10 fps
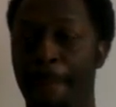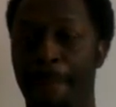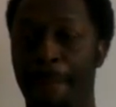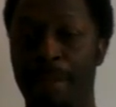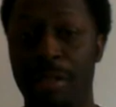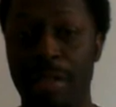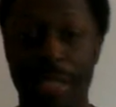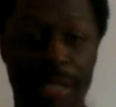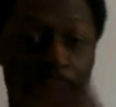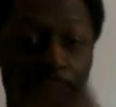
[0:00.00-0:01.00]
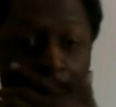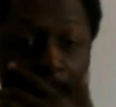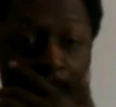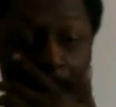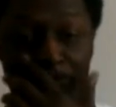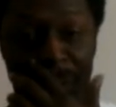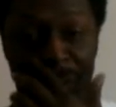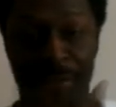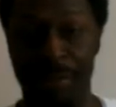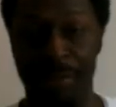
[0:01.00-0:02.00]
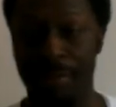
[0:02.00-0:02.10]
Until next time, I'm out. Peace.